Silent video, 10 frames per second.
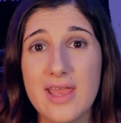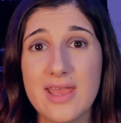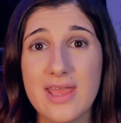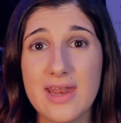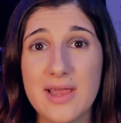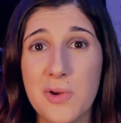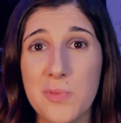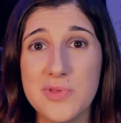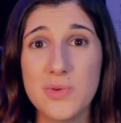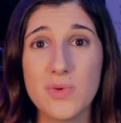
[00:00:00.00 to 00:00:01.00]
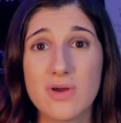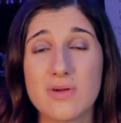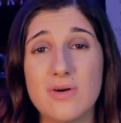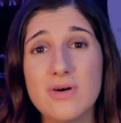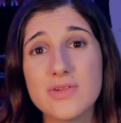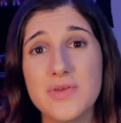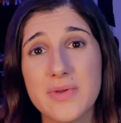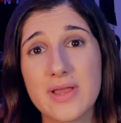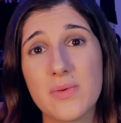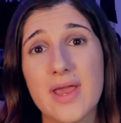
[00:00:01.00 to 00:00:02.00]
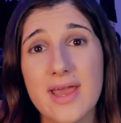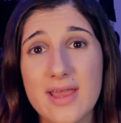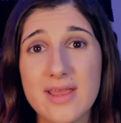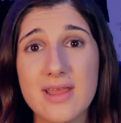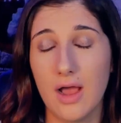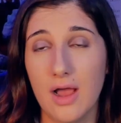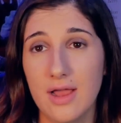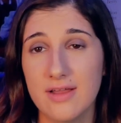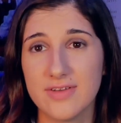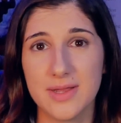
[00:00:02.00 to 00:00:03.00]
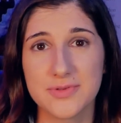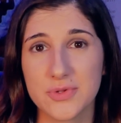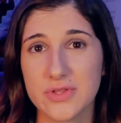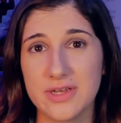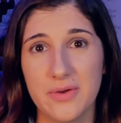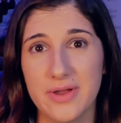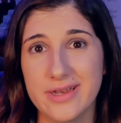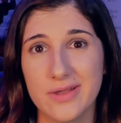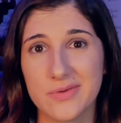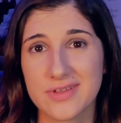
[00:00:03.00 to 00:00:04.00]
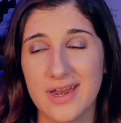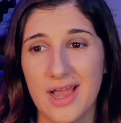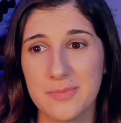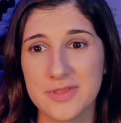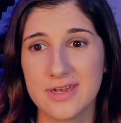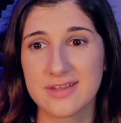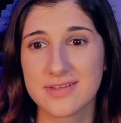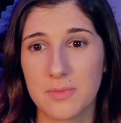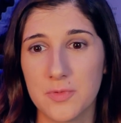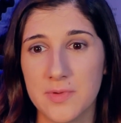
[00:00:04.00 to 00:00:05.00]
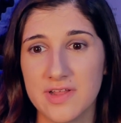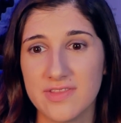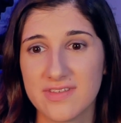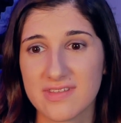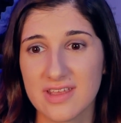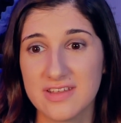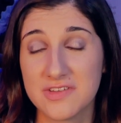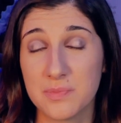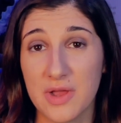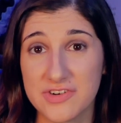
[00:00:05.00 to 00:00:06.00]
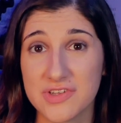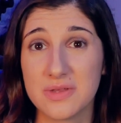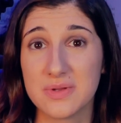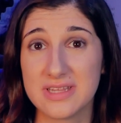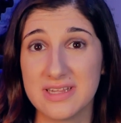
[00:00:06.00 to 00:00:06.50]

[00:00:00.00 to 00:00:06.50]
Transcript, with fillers: and I hope you are all doing okay. I have absolutely no idea what's gonna happen the next couple months, especially with the